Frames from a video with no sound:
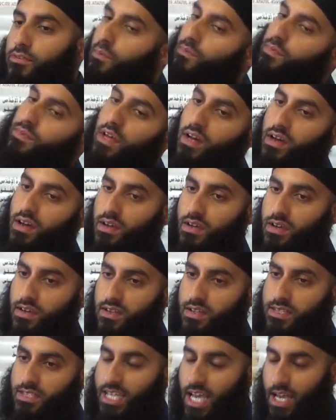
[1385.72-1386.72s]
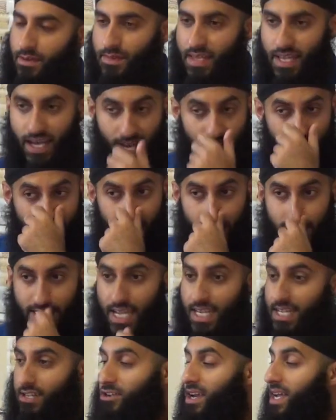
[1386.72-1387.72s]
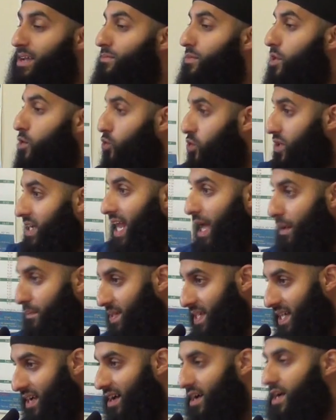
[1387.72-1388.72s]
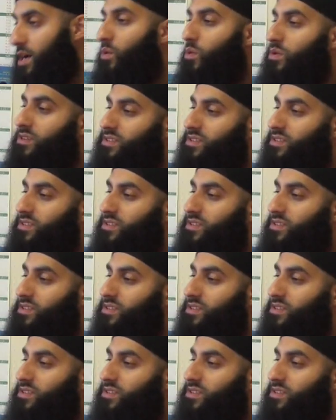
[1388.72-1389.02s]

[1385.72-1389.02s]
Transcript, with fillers: from the Jahmiya. Then came the Kullabiya,